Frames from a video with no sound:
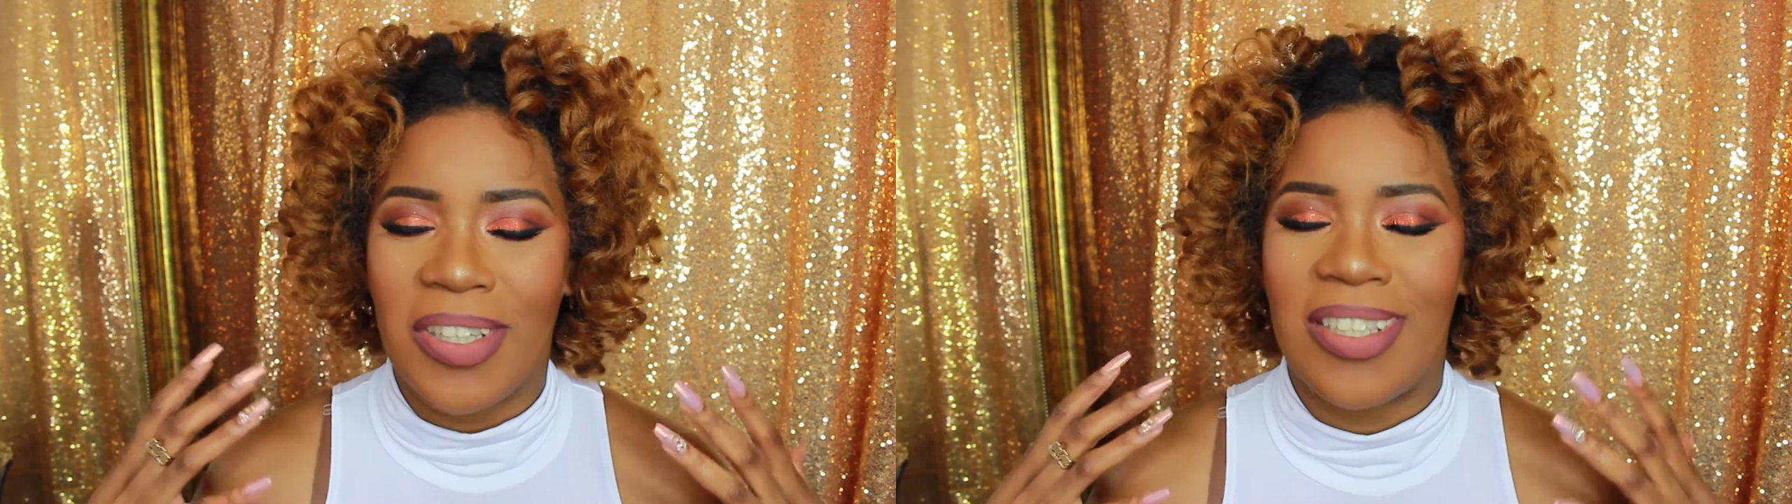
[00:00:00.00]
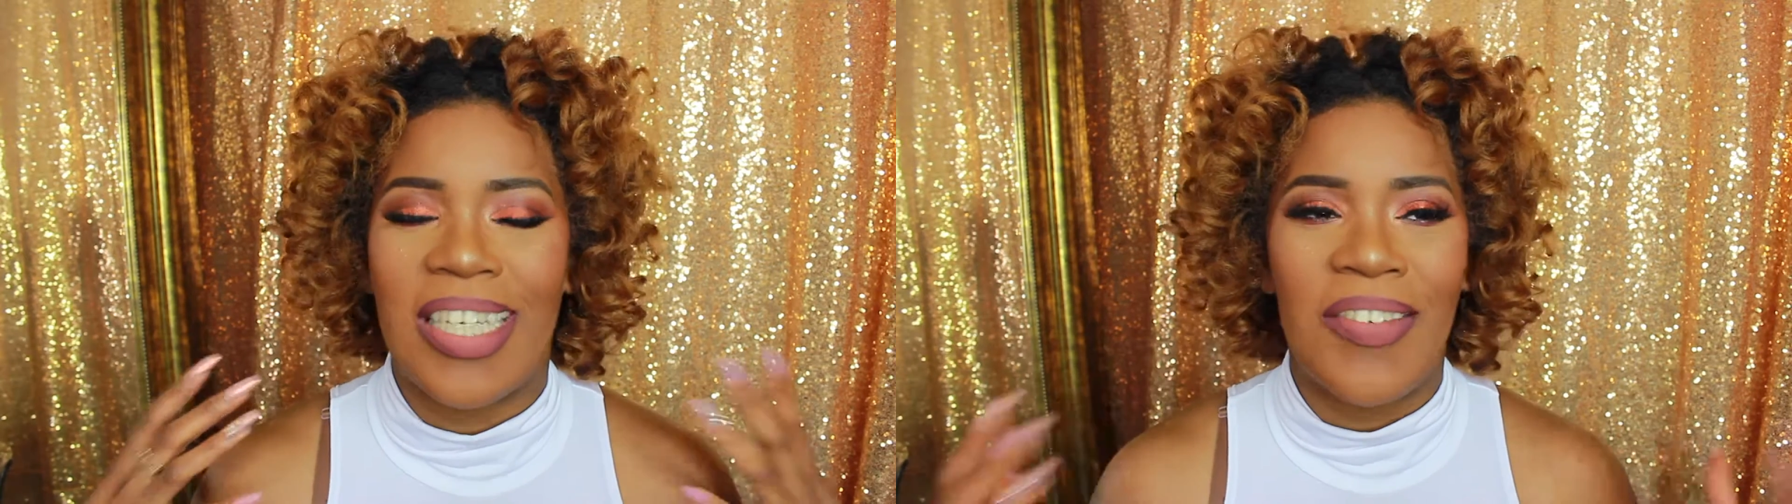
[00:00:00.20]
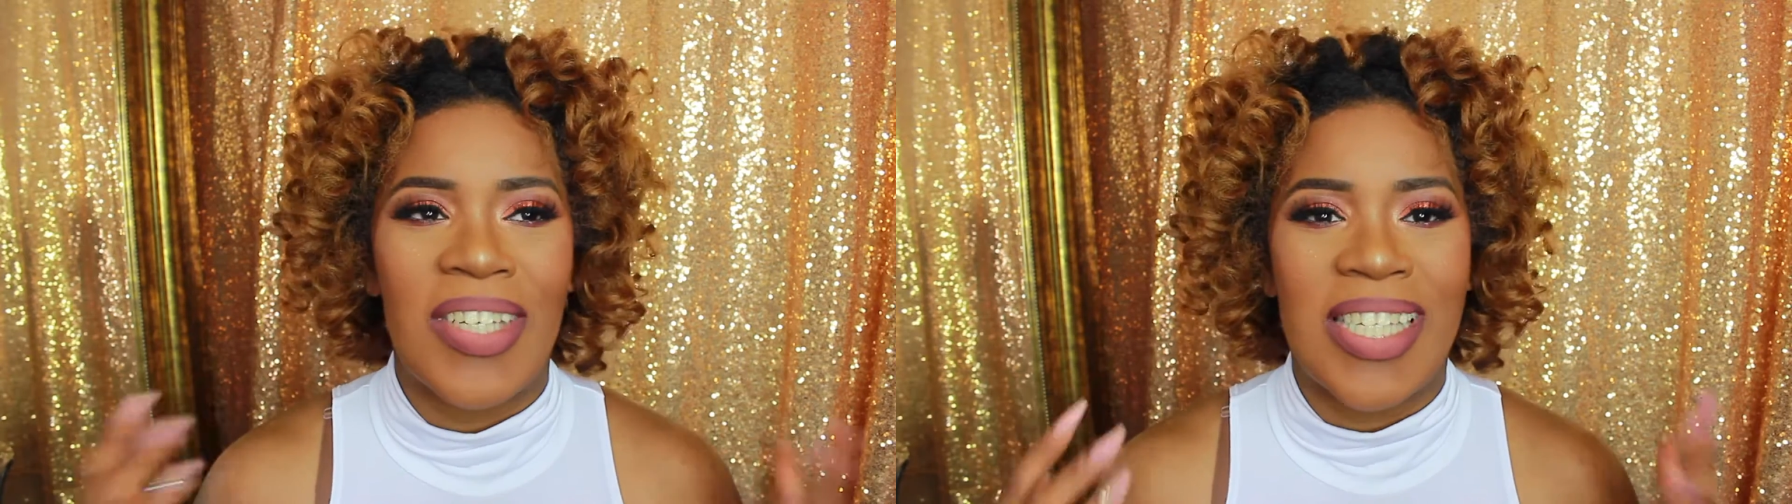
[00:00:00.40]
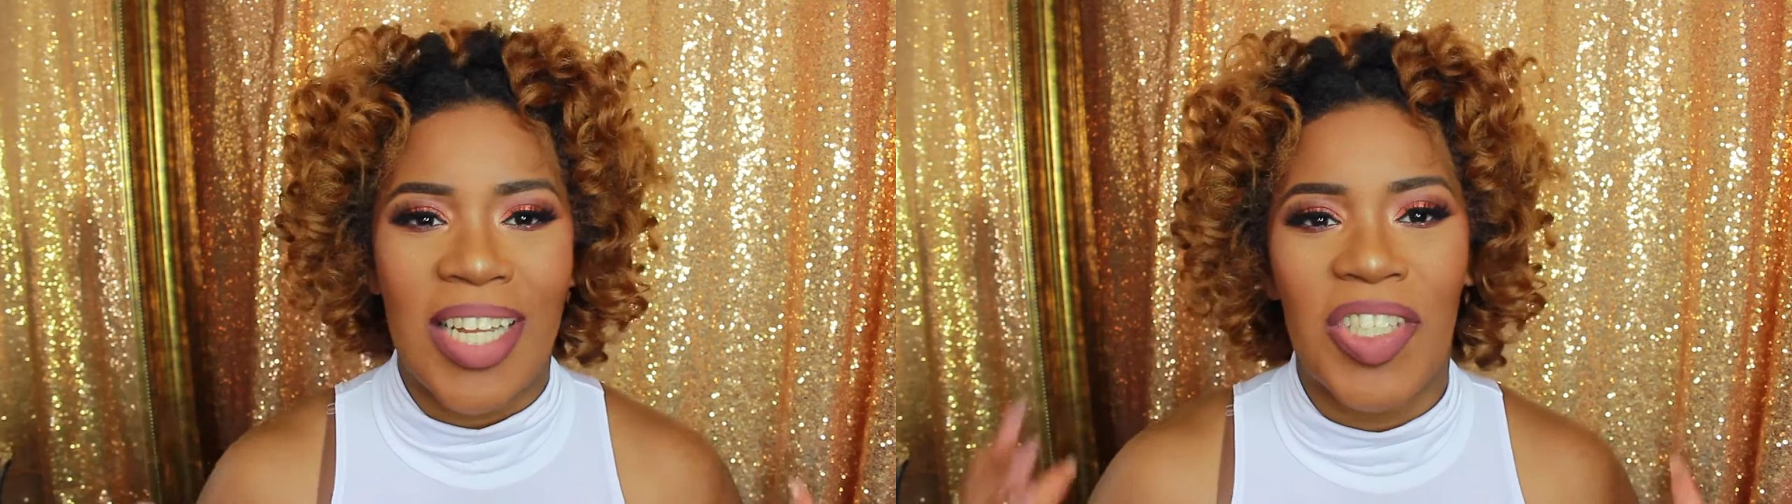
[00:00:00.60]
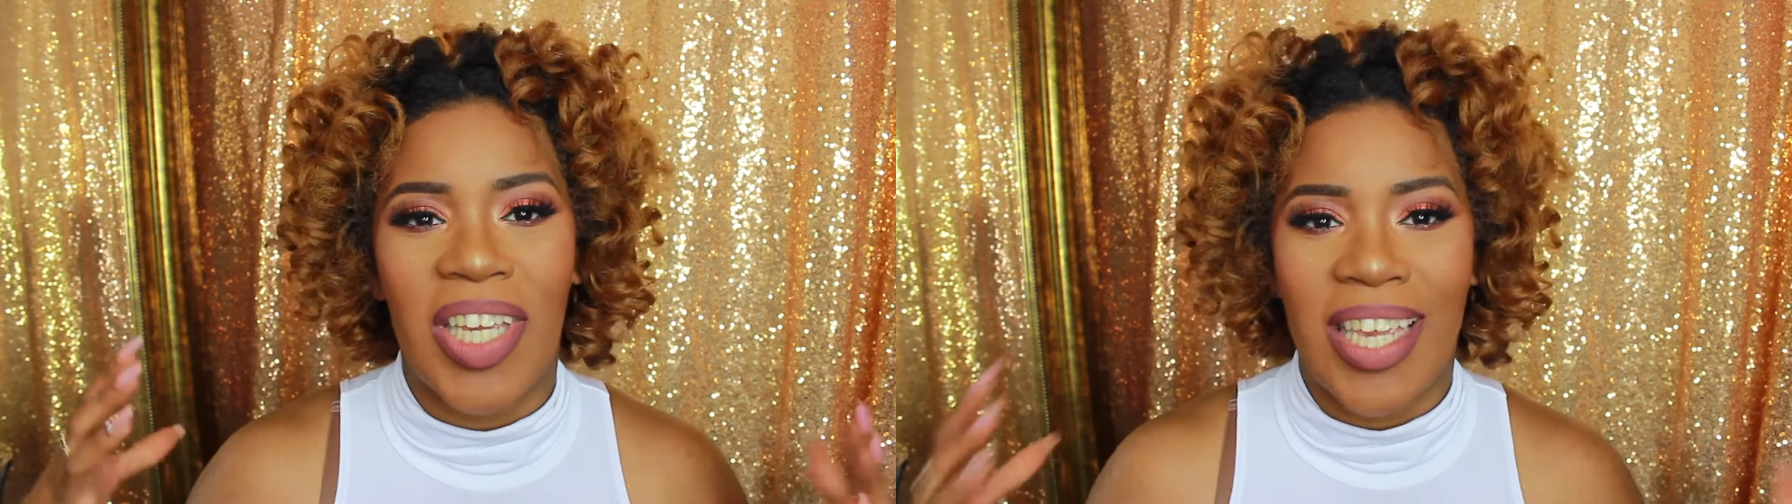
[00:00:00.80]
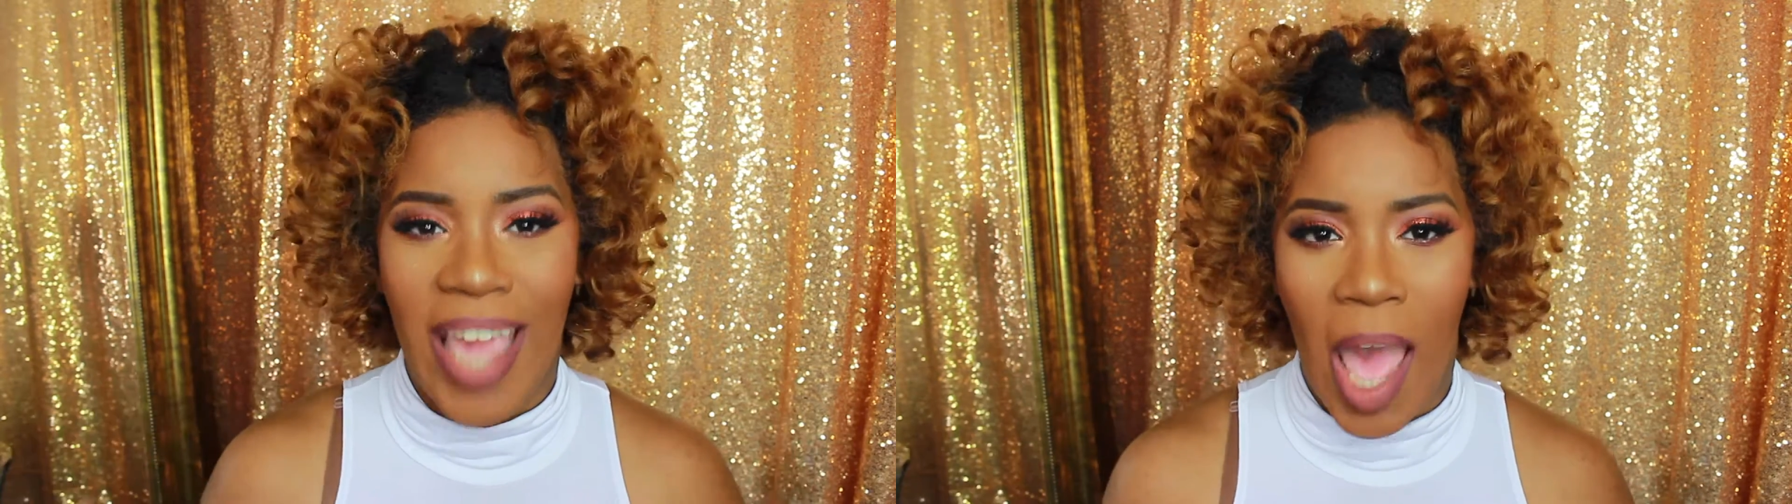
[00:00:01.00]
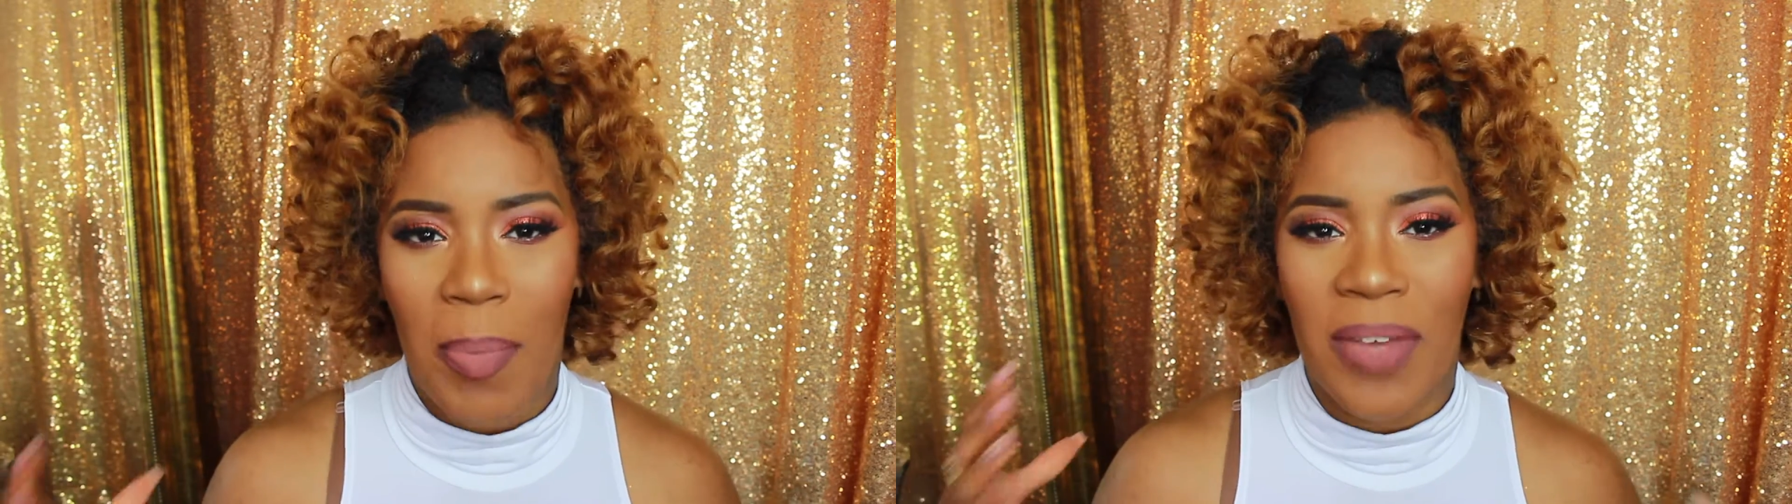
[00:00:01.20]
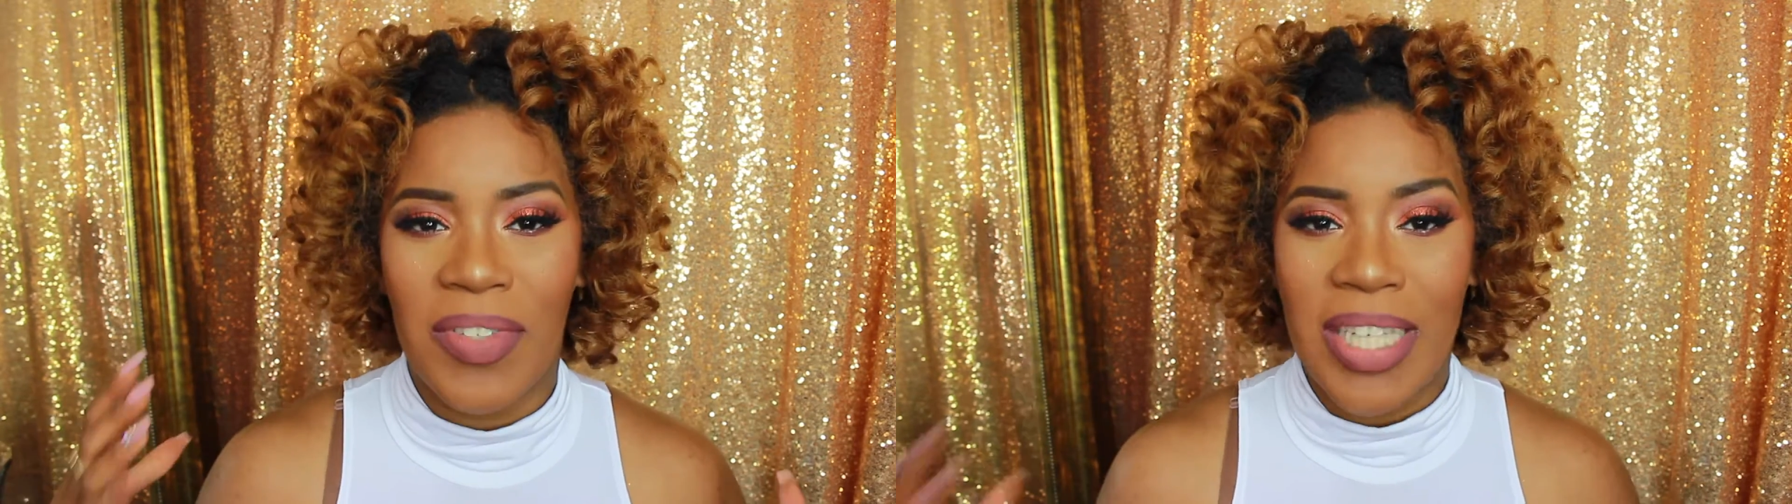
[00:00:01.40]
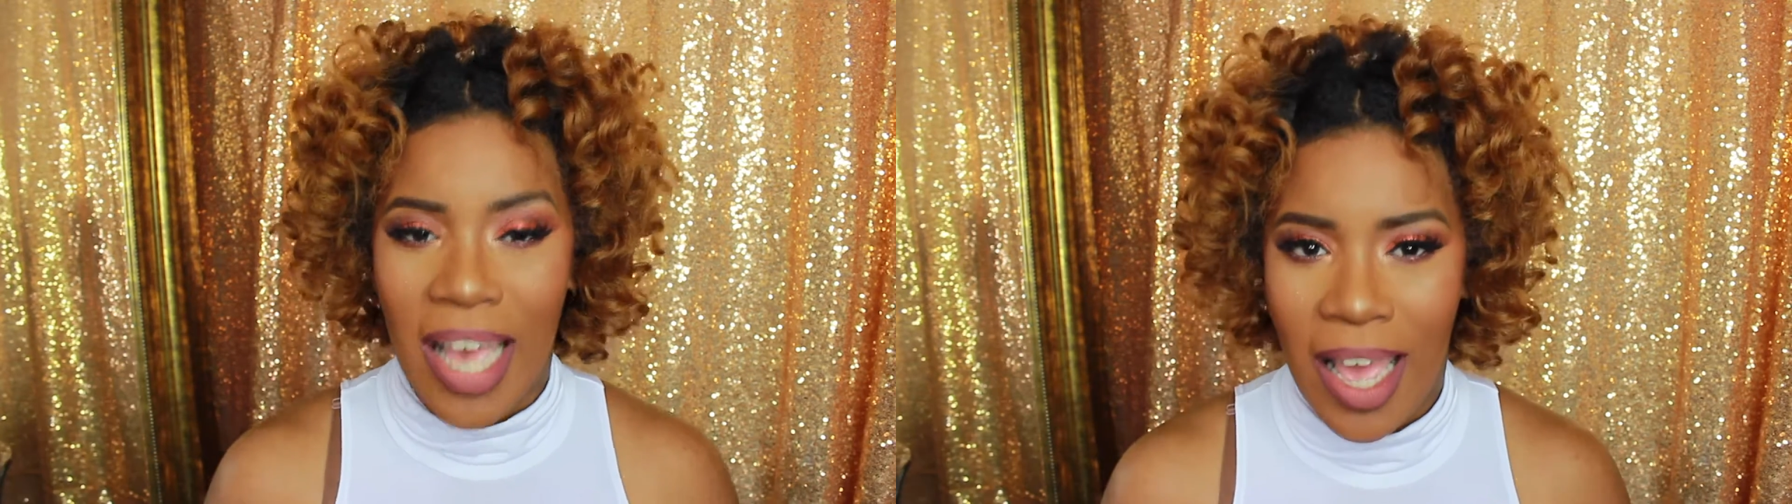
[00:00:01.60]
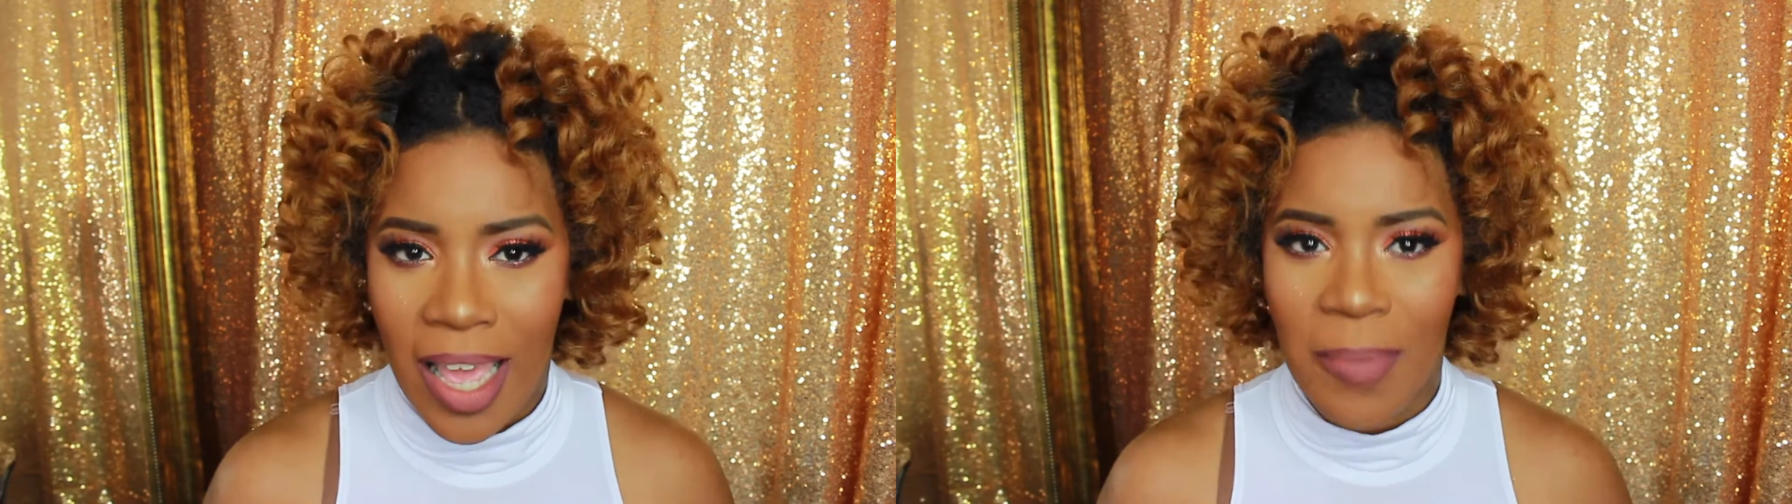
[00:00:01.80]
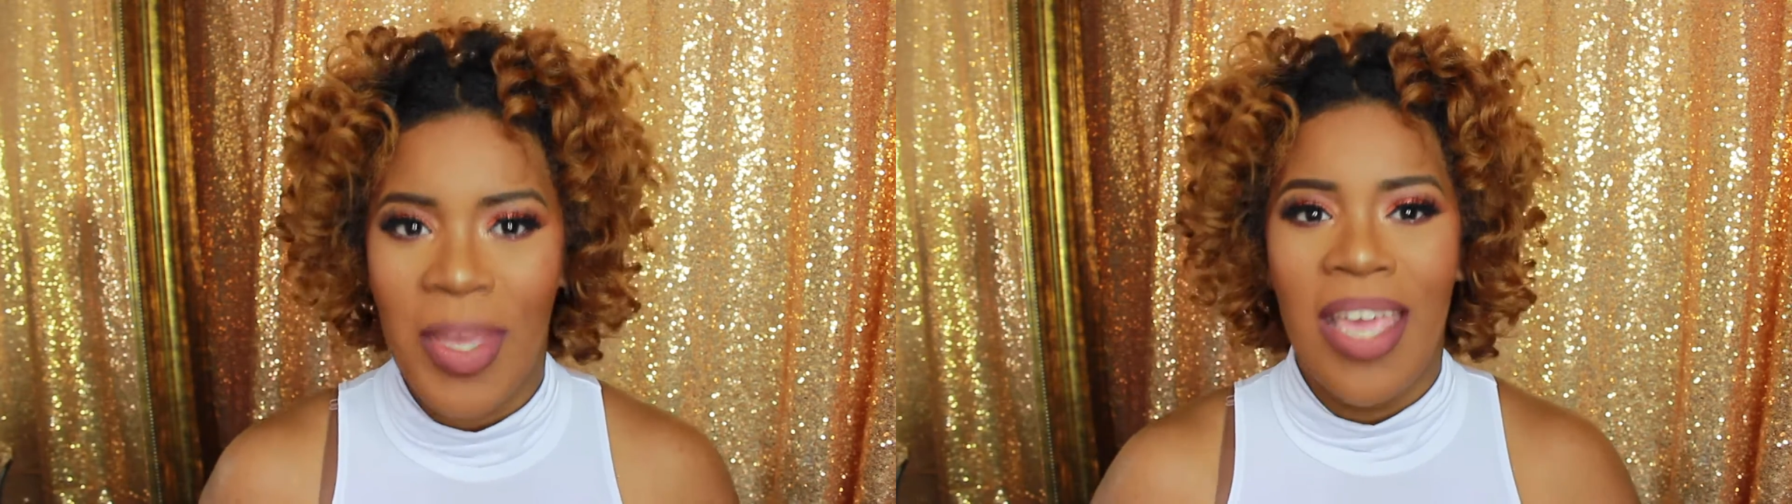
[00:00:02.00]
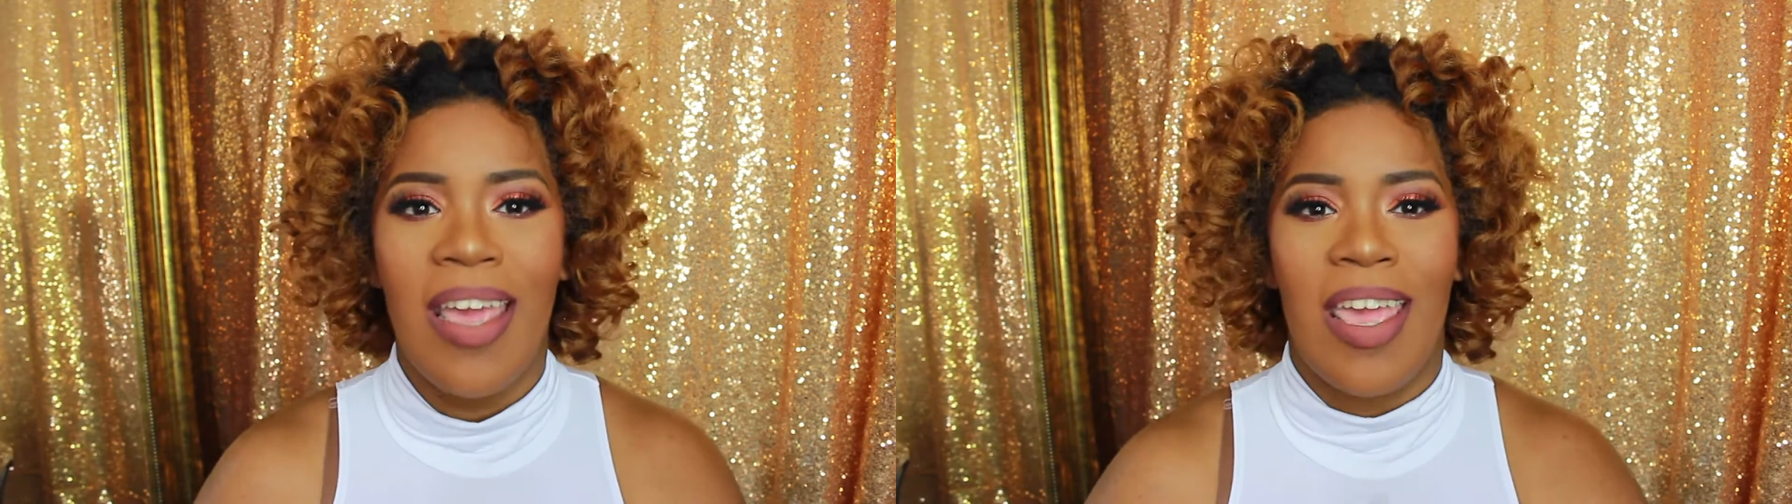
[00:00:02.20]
leaving such a gap of time